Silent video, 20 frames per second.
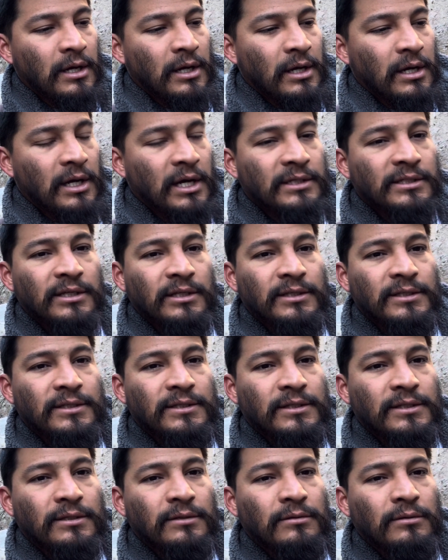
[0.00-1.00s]
I just
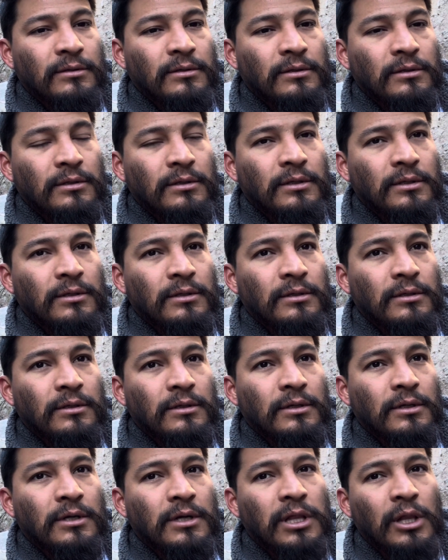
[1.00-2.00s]

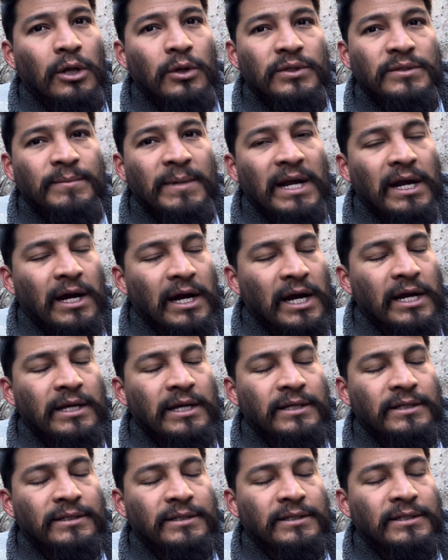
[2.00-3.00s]
close my
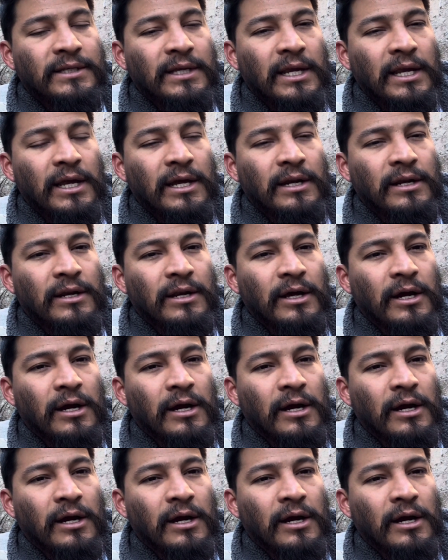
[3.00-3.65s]
eyes and